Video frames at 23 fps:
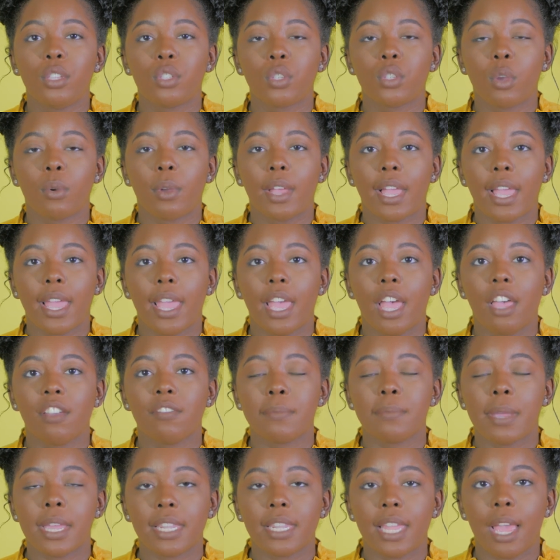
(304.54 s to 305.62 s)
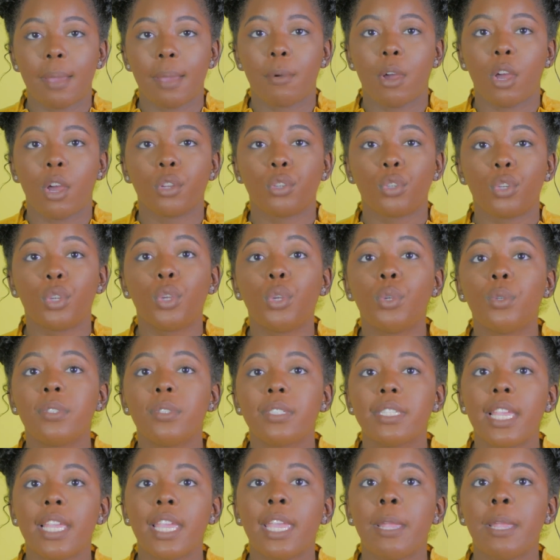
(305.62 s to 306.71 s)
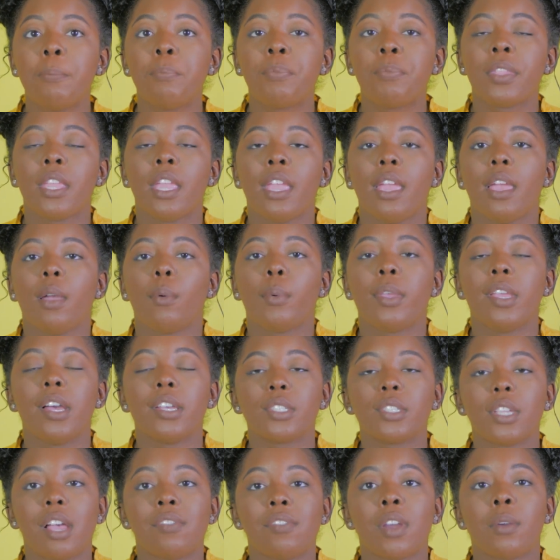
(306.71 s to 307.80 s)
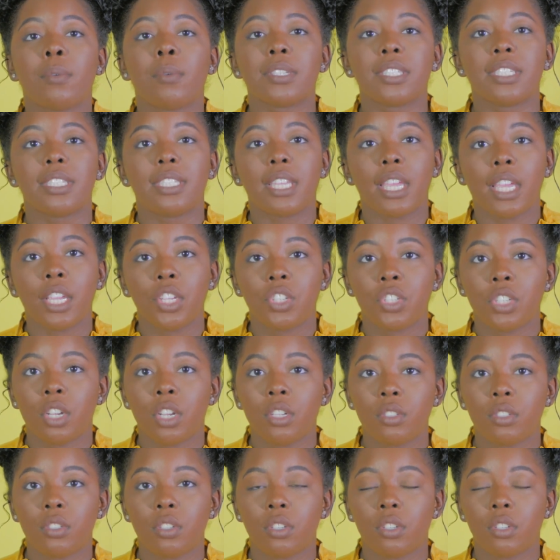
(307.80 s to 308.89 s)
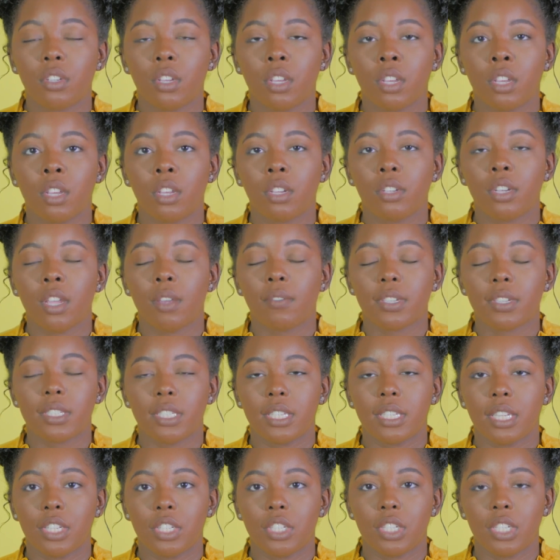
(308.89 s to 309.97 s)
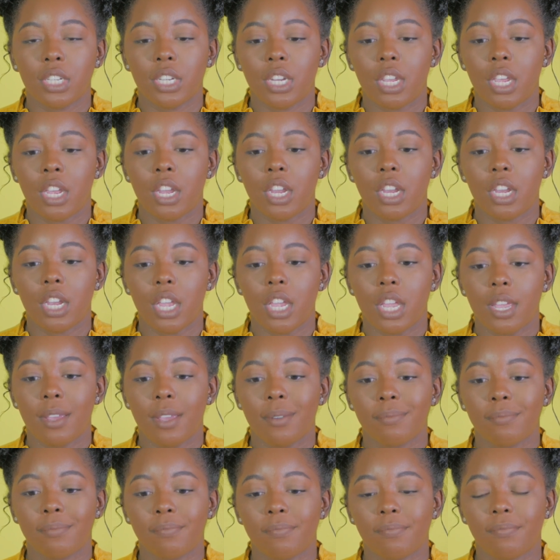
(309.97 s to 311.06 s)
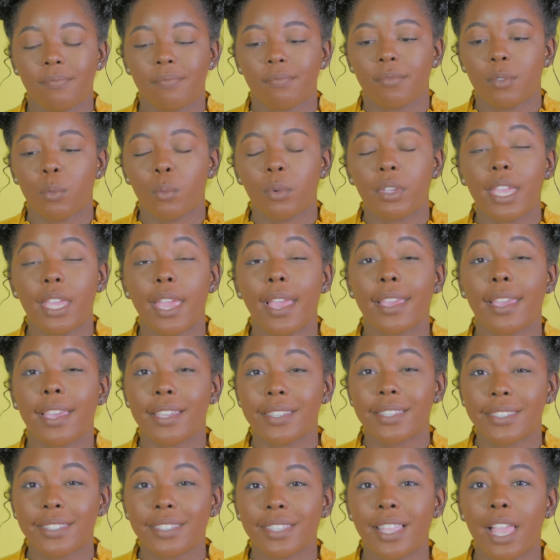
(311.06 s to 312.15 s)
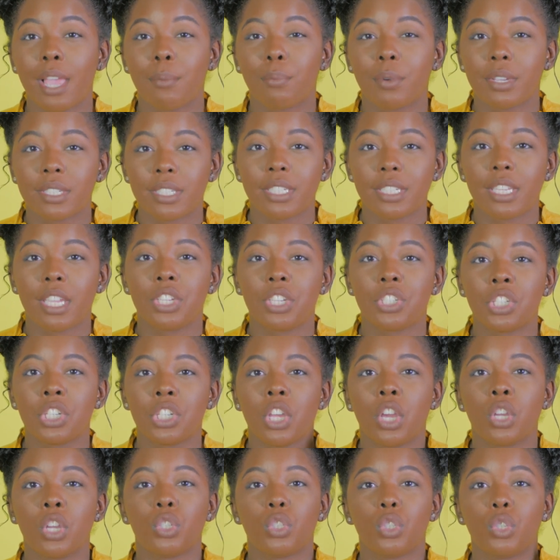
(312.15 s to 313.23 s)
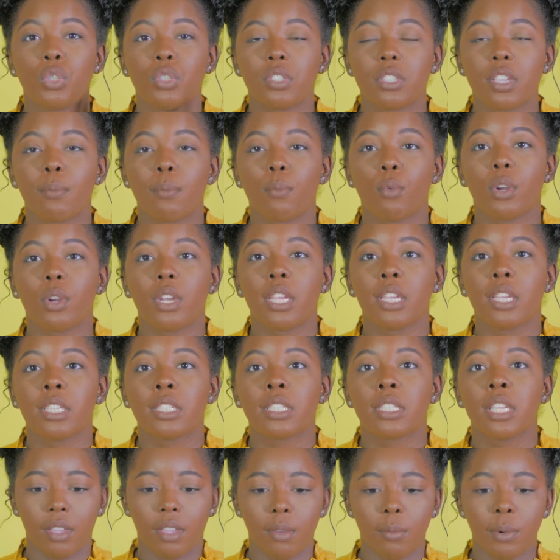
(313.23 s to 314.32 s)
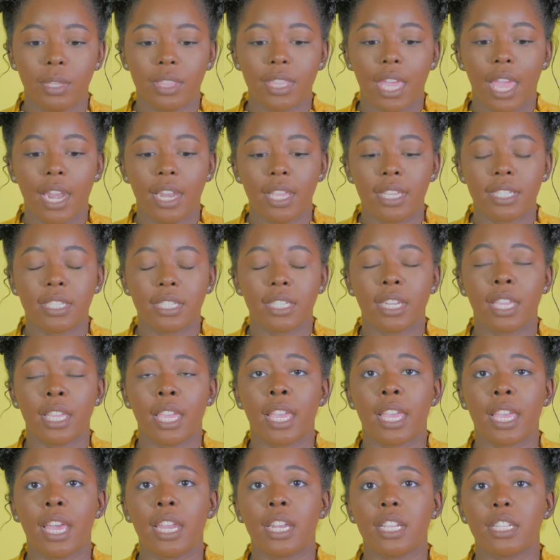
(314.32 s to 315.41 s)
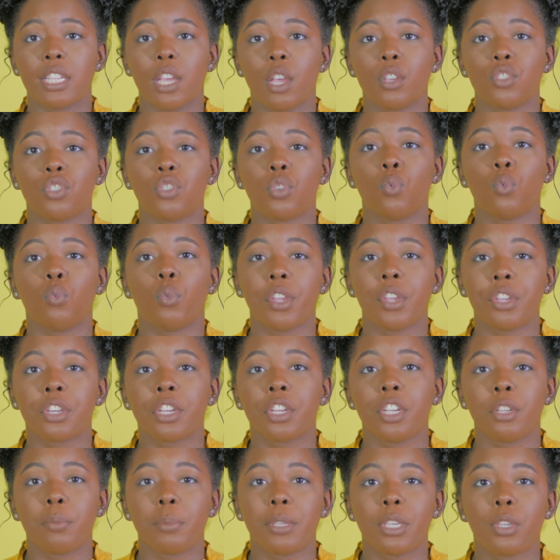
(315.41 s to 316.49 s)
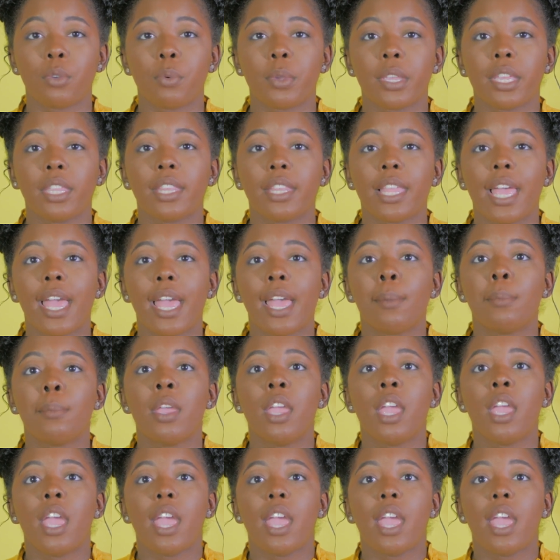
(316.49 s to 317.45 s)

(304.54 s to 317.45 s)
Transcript: so I have my lab on Tuesday. We also have our recitation on, not recitation, our, well yeah, I guess, lab recitation on Tuesday mornings. What that is, it kind of tells you what you're going to be doing in lab